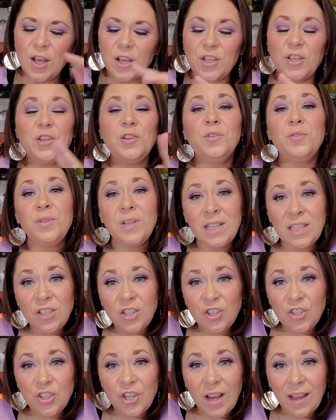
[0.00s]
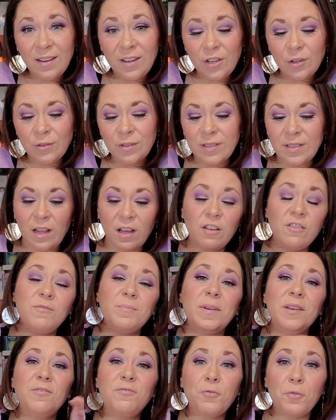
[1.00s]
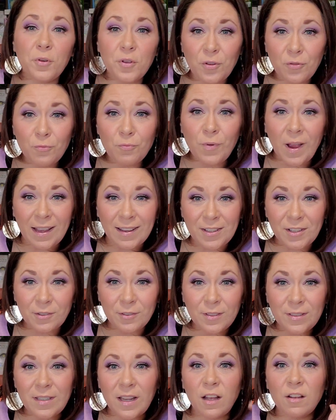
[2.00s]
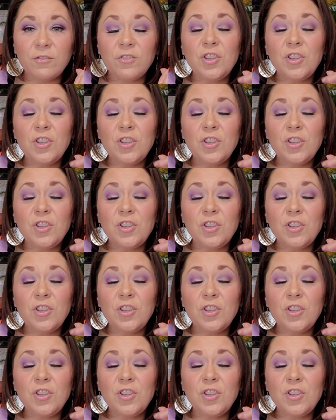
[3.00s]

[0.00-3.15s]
you need to check yourself before you wreck yourself.